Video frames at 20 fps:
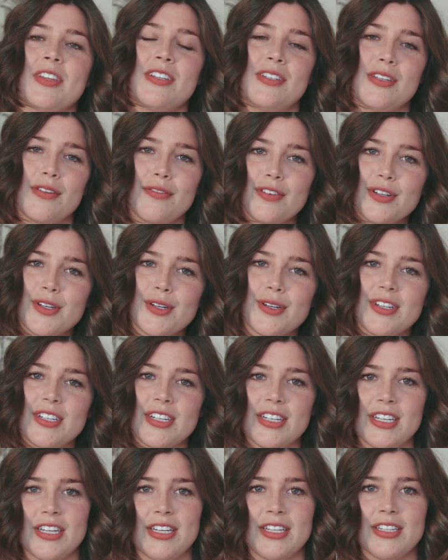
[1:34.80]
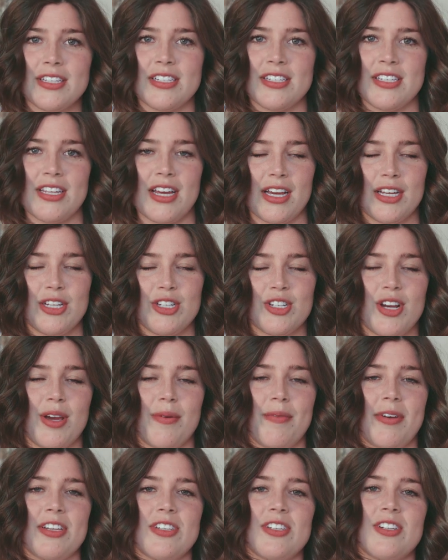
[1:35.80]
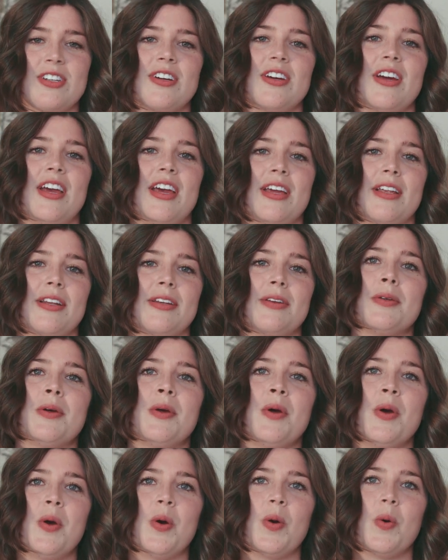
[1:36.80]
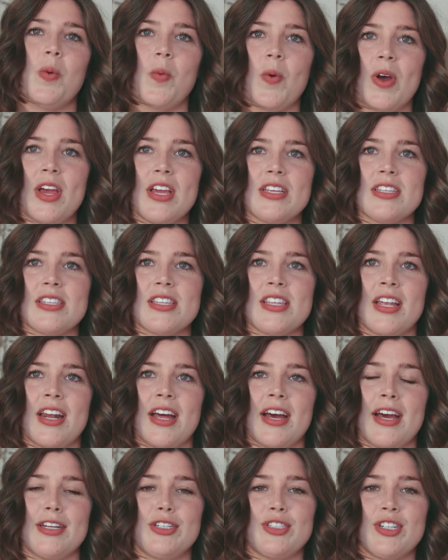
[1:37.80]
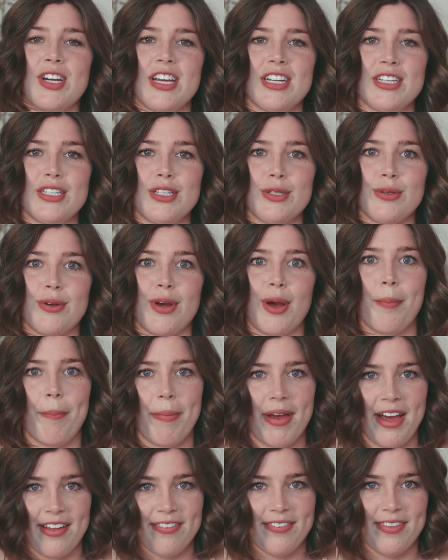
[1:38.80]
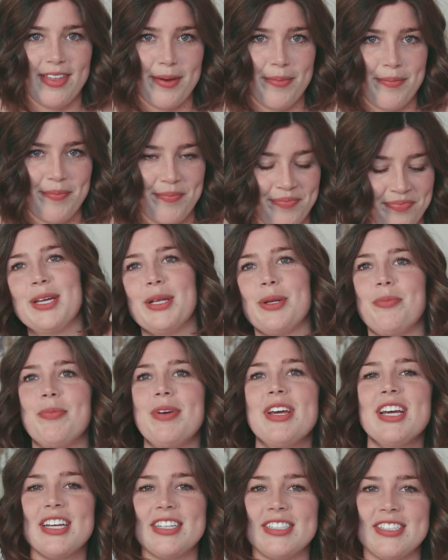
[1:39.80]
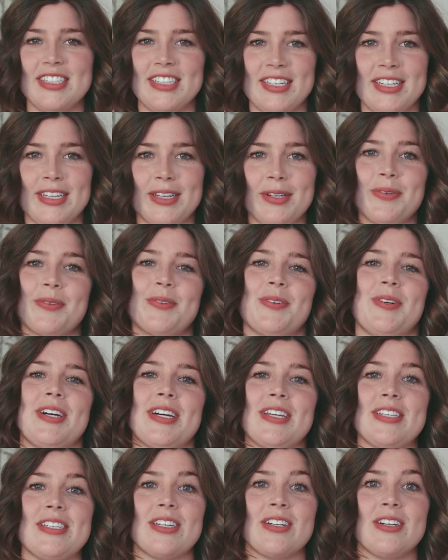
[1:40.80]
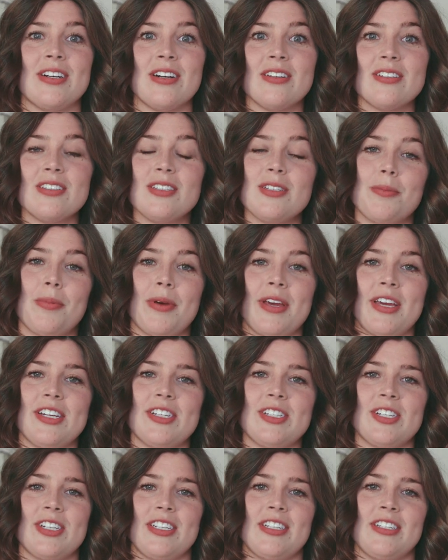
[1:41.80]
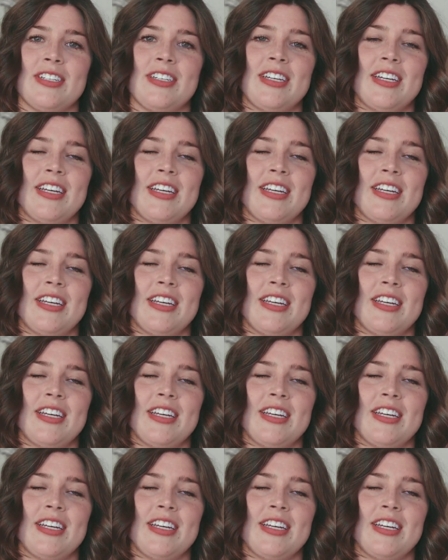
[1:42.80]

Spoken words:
difficult in the second trimester and ways that I tried to combat them. The biggest thing was constipation.